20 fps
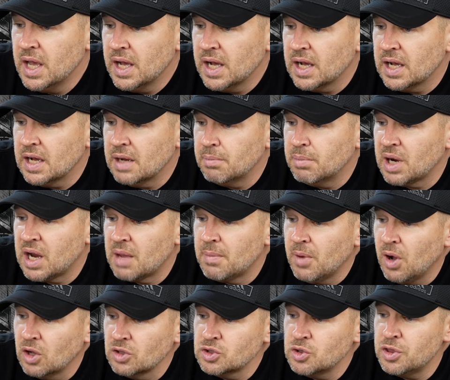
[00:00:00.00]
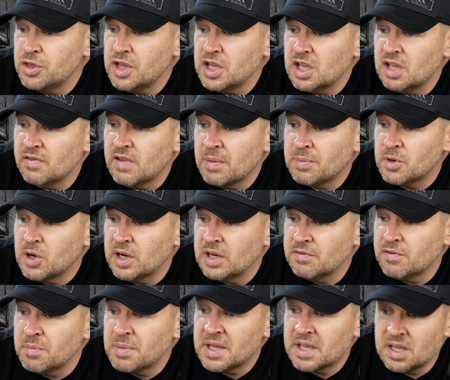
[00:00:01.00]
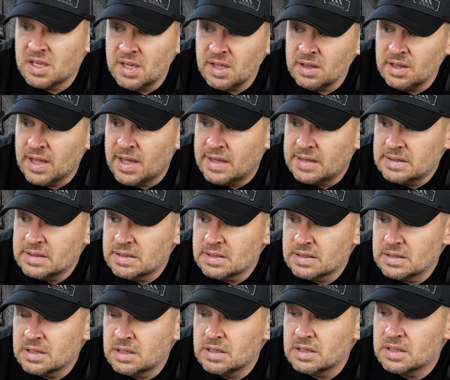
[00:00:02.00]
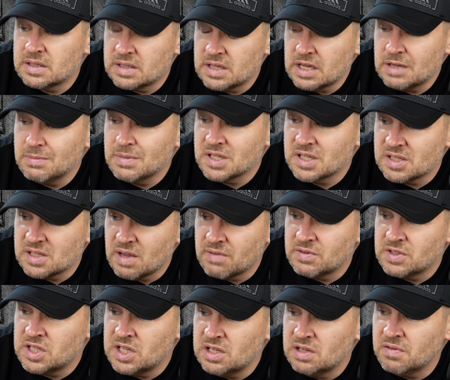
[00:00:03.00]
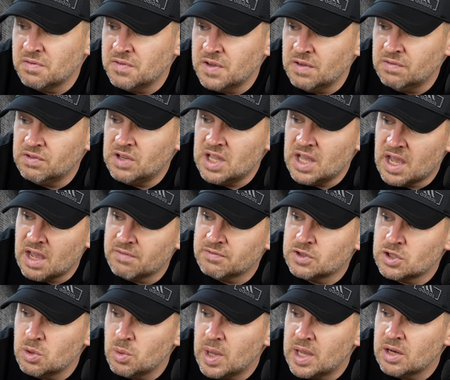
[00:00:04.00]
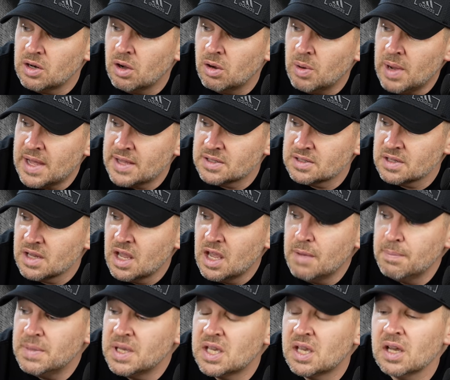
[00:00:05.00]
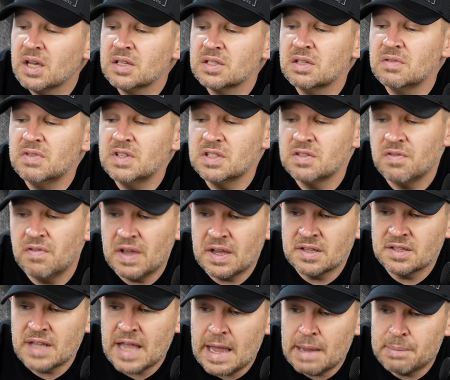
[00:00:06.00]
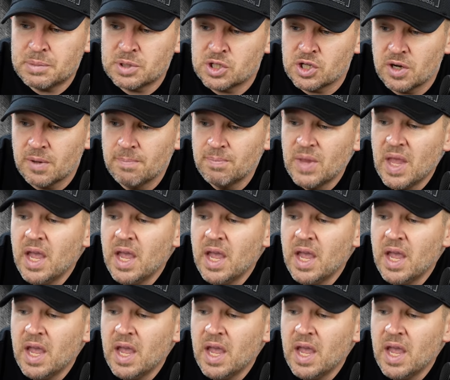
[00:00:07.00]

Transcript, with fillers: Uh, but I'm also thinking of upgrading from the kit lens to the Sigma 17 to 50 f2.8 OS because of its fixed aperture.